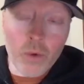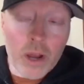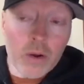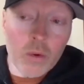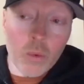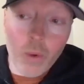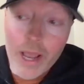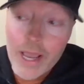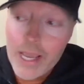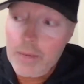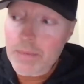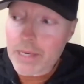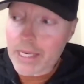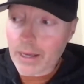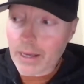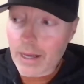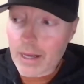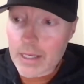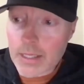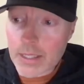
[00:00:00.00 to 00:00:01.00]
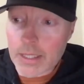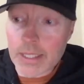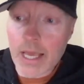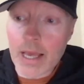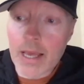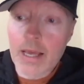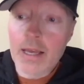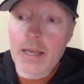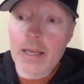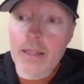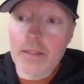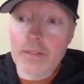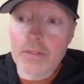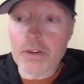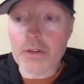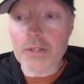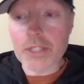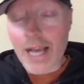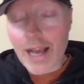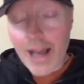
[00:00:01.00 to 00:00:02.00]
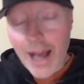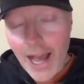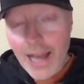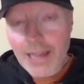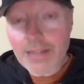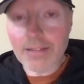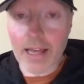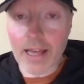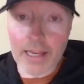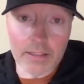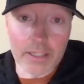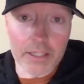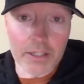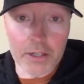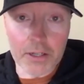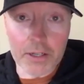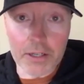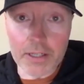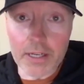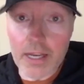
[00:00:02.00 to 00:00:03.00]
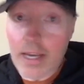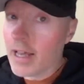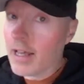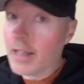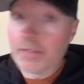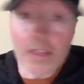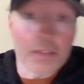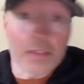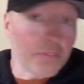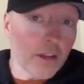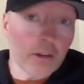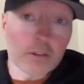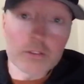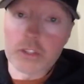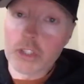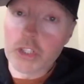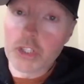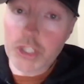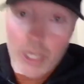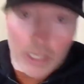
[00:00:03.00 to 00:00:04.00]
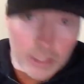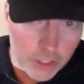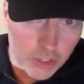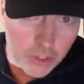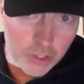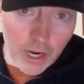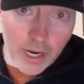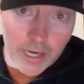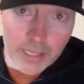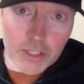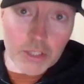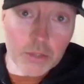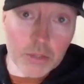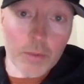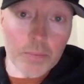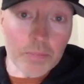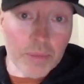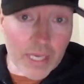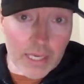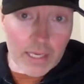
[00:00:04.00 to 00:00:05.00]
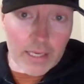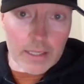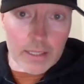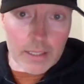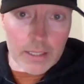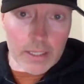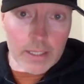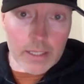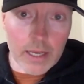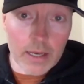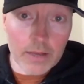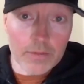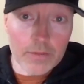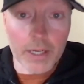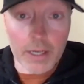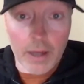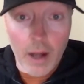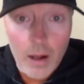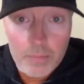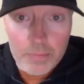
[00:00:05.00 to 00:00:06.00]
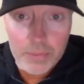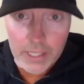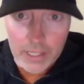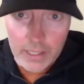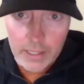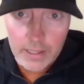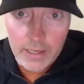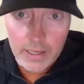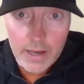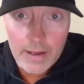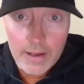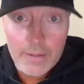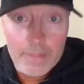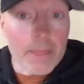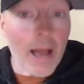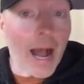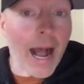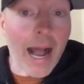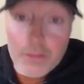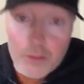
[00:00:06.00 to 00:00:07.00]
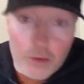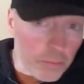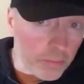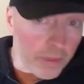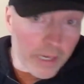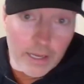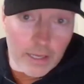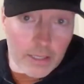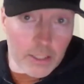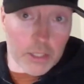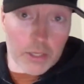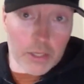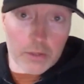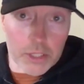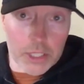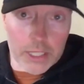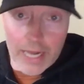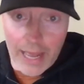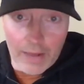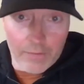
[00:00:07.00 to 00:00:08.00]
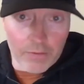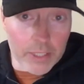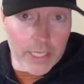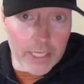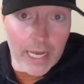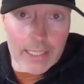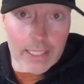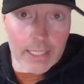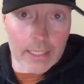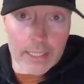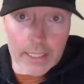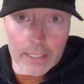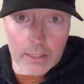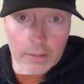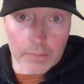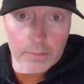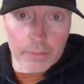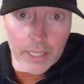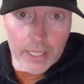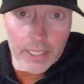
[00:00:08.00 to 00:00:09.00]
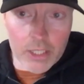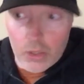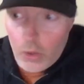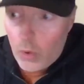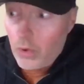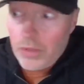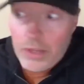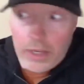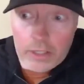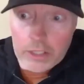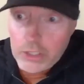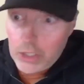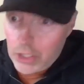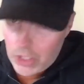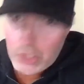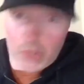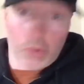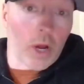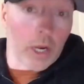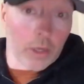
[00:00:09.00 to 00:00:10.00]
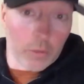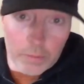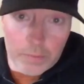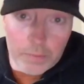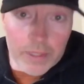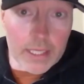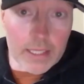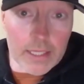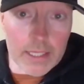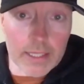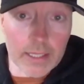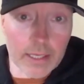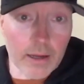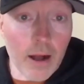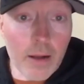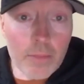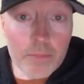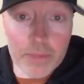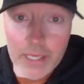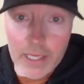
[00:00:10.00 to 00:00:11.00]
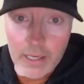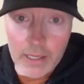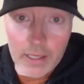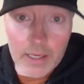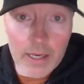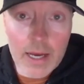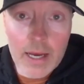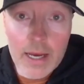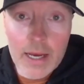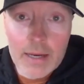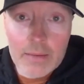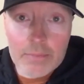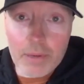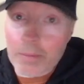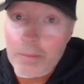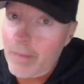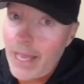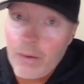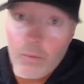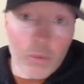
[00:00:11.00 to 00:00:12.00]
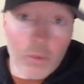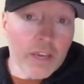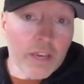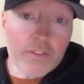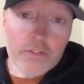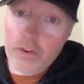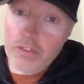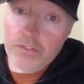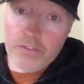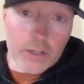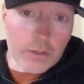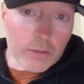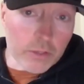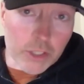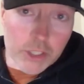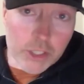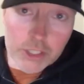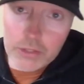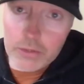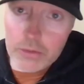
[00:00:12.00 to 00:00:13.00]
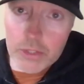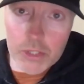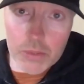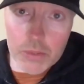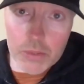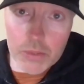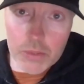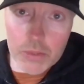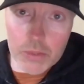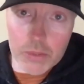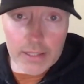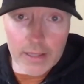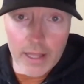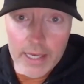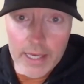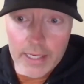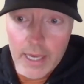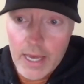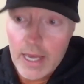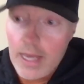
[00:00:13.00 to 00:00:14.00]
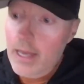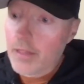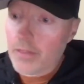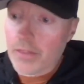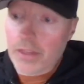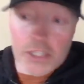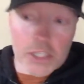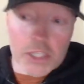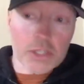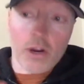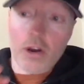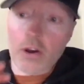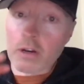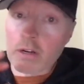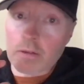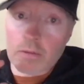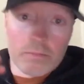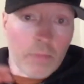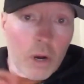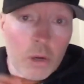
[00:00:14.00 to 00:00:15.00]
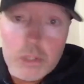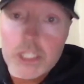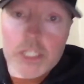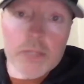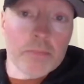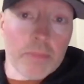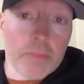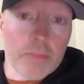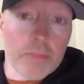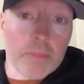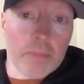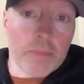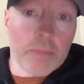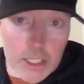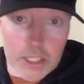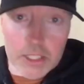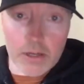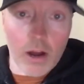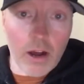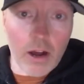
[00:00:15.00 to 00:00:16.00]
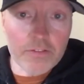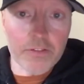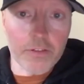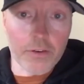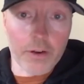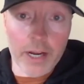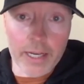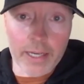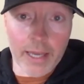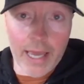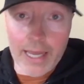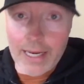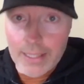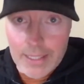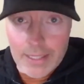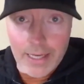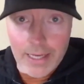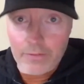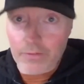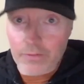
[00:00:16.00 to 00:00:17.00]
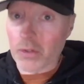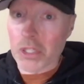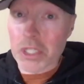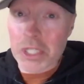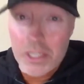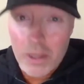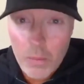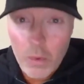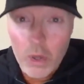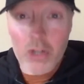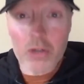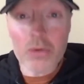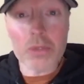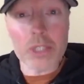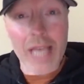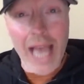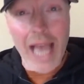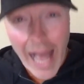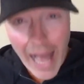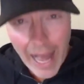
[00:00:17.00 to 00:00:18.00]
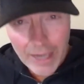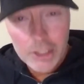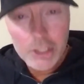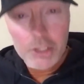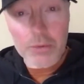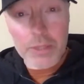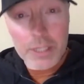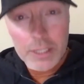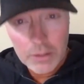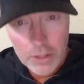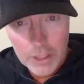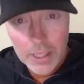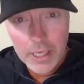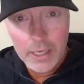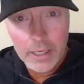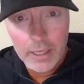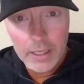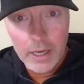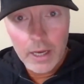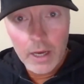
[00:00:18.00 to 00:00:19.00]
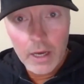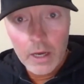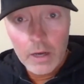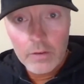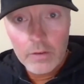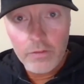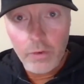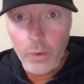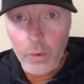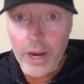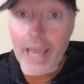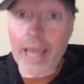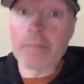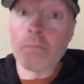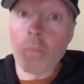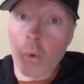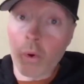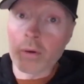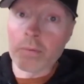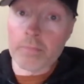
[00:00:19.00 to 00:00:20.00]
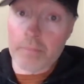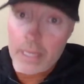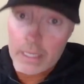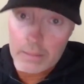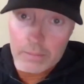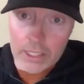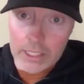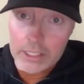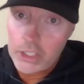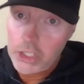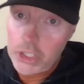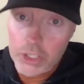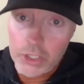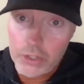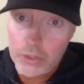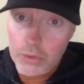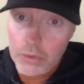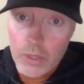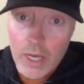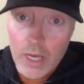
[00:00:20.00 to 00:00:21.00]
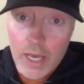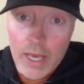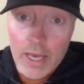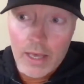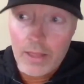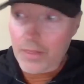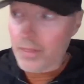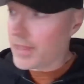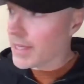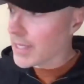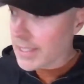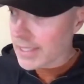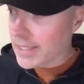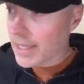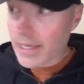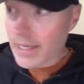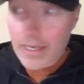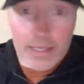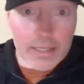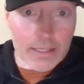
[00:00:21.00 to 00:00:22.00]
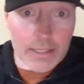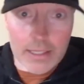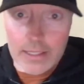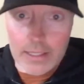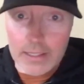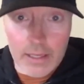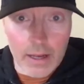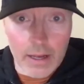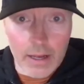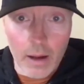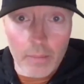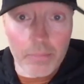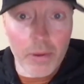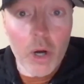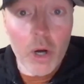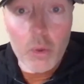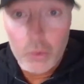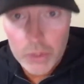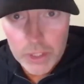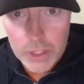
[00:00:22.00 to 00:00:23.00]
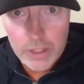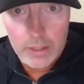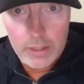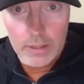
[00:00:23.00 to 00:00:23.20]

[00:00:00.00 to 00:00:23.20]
away, because there's a high likelihood that they're just trying to appease the company, either because there's an advertising deal in place or they just want to appease the company. Yeah. But man, we've reviewed shoes where it's like, this is our most minimalist offering. And it's like, for someone who's actually looking for a more minimalist shoe, this thing is a boat.